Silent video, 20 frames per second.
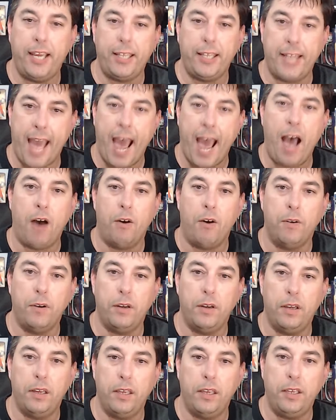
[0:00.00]
now,
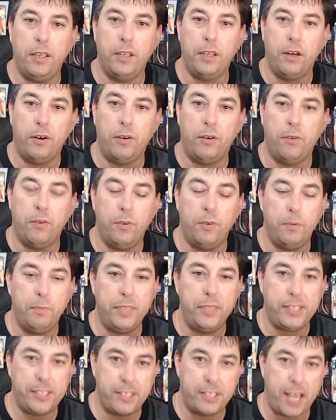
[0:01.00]
you know,
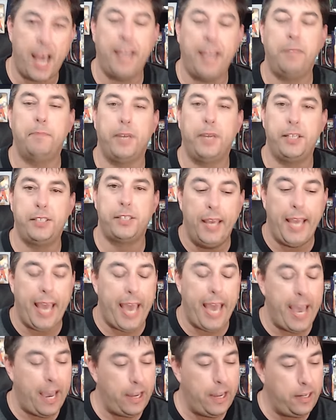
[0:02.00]
beside myself.
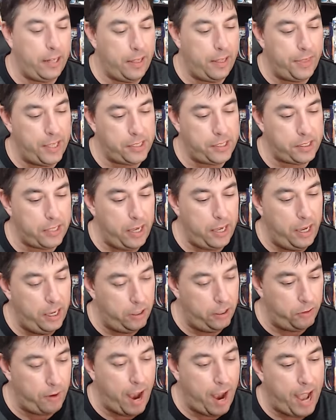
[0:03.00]
And this
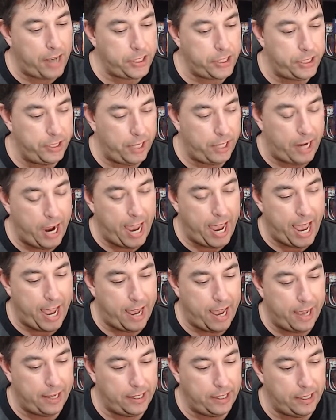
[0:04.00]
interaction that I
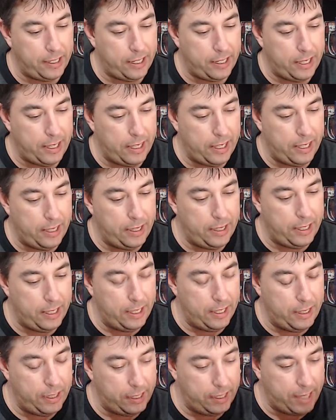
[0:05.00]
had, the,
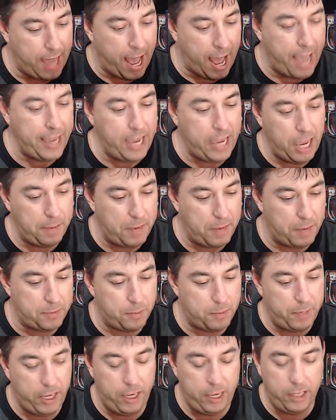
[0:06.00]
the guy came up
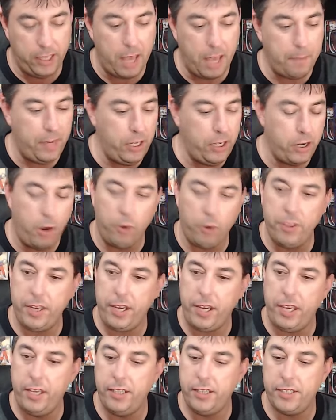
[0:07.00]
to me. He let me know that
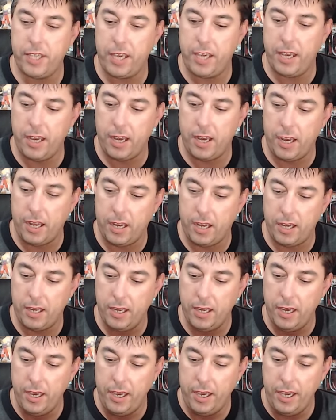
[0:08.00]
he's a, uh,
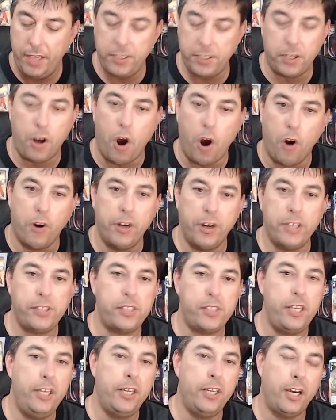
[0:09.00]
he's an
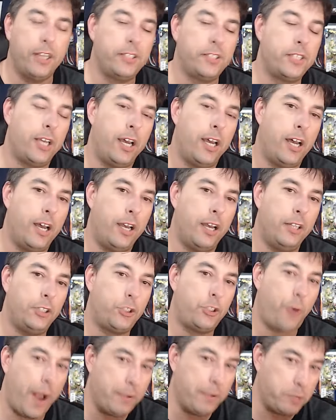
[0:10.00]
artist. He does uh,
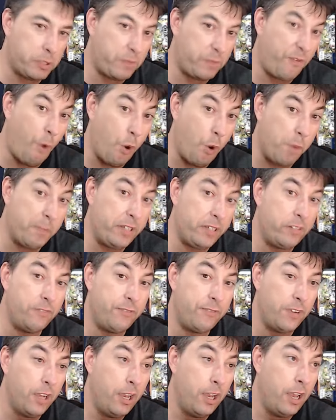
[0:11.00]

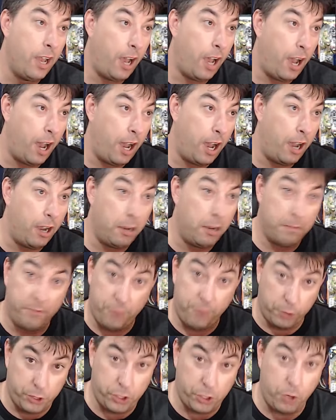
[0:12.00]
transformative uh,
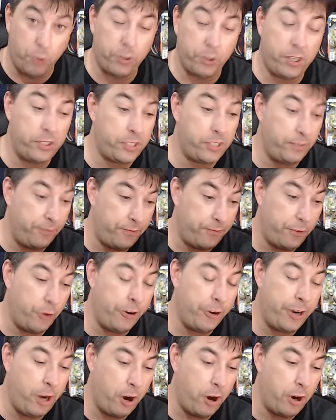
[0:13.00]
fursonas and
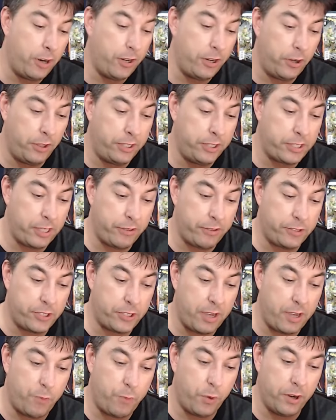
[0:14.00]
furry art and all this other
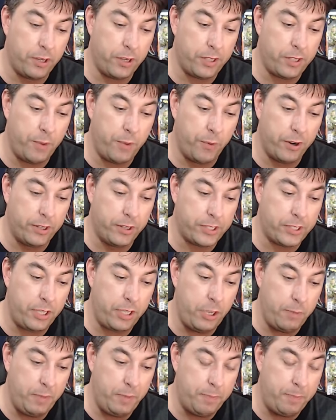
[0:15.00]
stuff where, where it's a
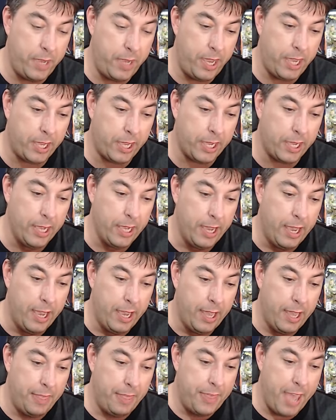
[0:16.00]
human being
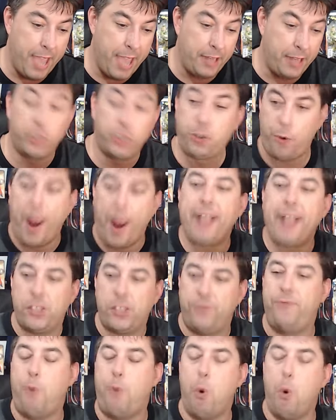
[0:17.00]
that
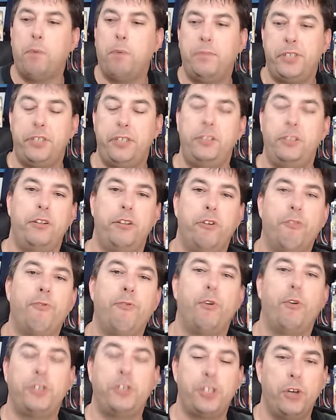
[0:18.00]
transforms into their
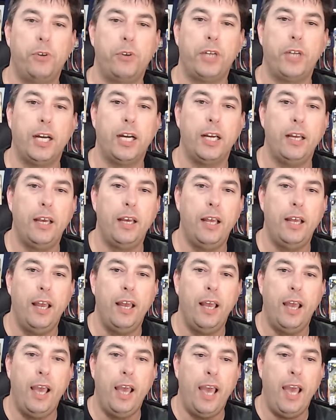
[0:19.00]
fursona,
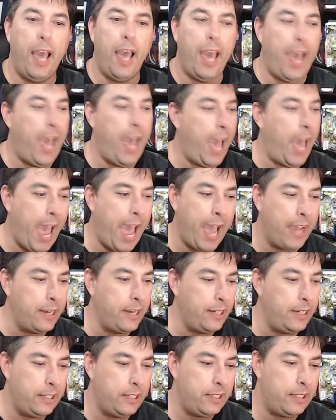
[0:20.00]

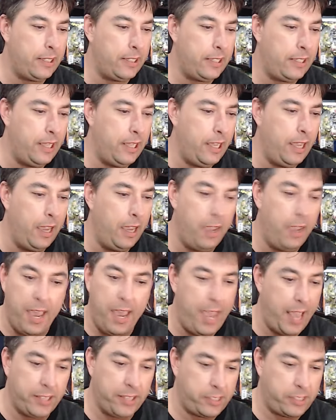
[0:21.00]
and it, it,
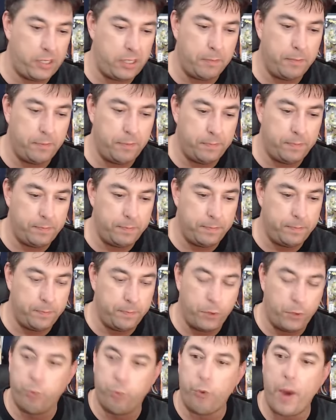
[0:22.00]
it's some
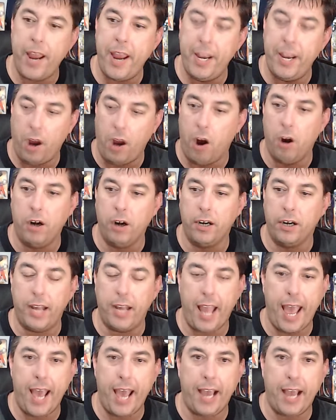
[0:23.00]
great art,
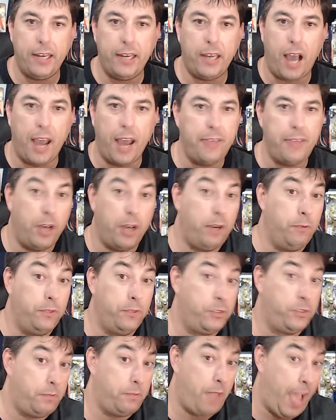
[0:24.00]
and I thought it
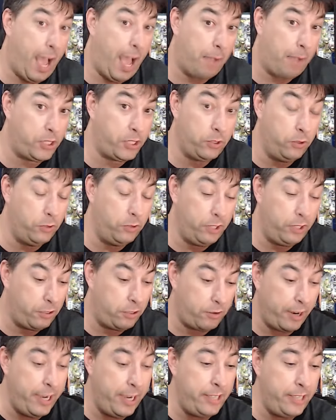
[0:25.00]
was absolutely
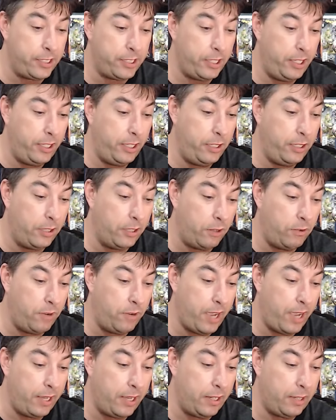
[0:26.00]
crazy, you know.
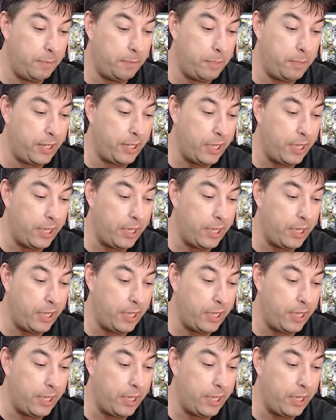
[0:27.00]
And but